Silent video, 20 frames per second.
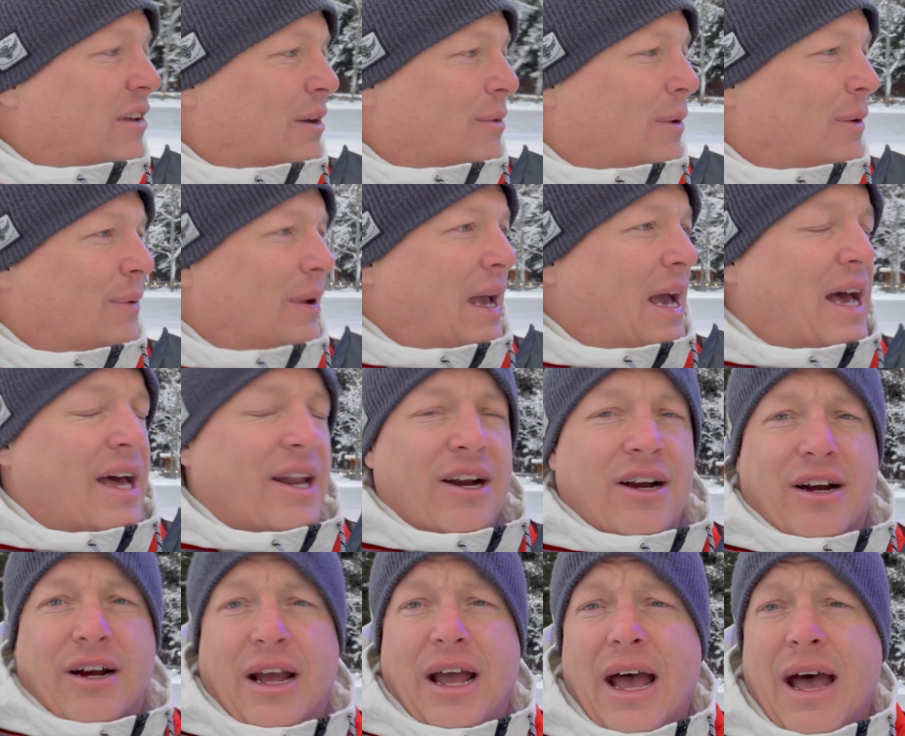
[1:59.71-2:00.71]
like when we had
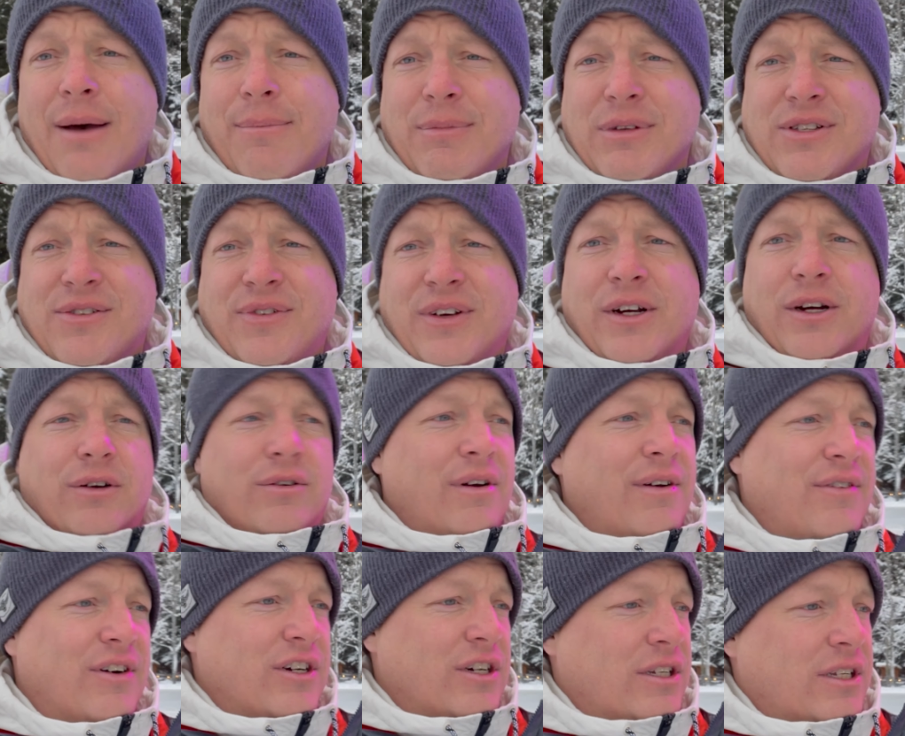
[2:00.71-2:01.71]
our atmospheric
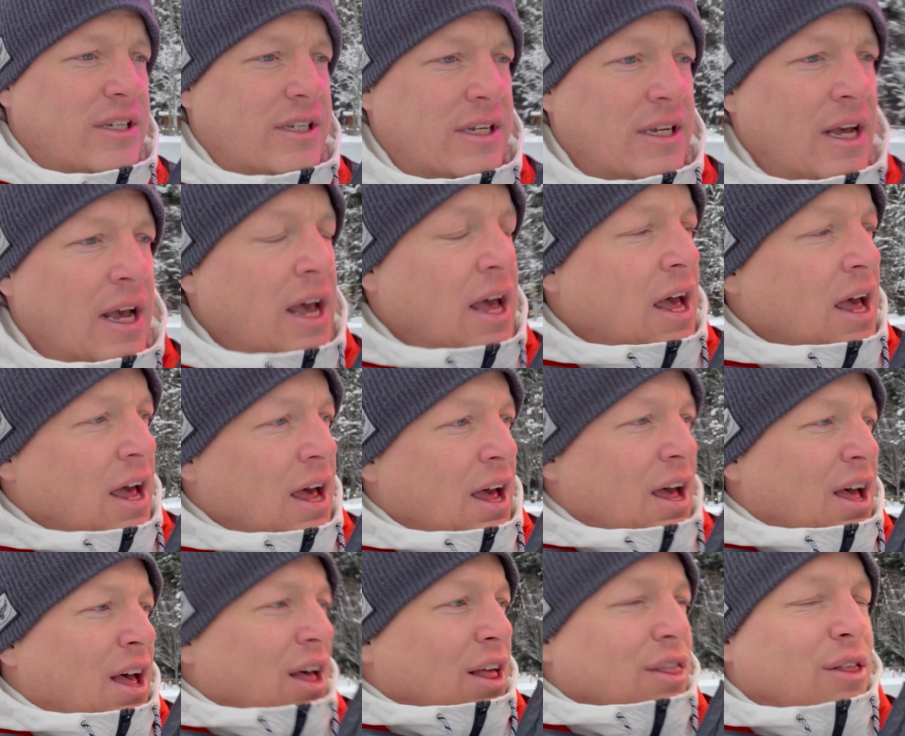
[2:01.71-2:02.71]
rivers,
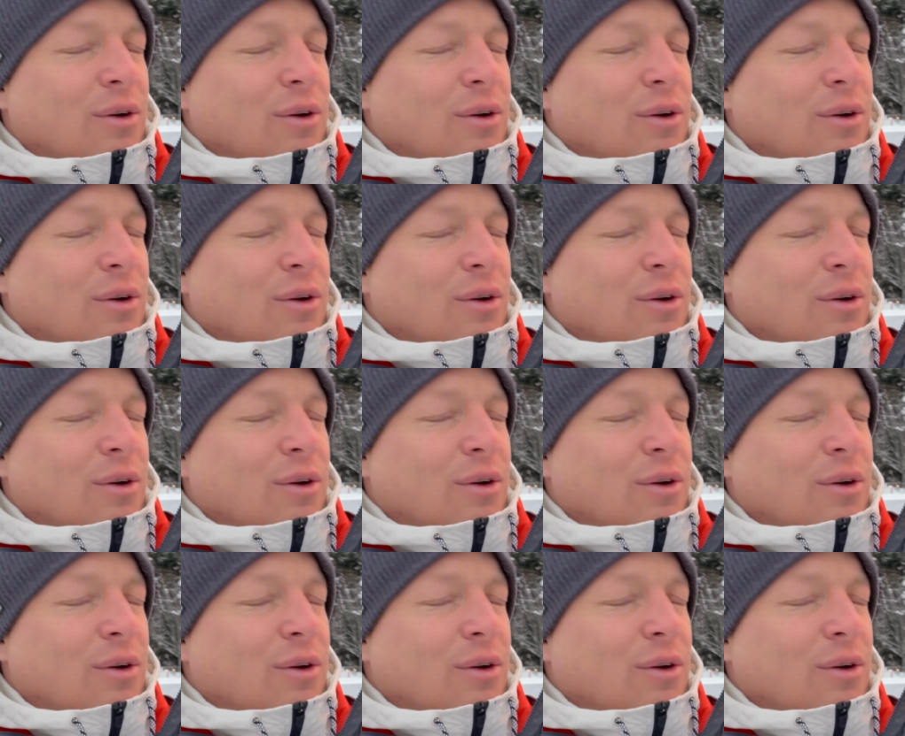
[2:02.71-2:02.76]
the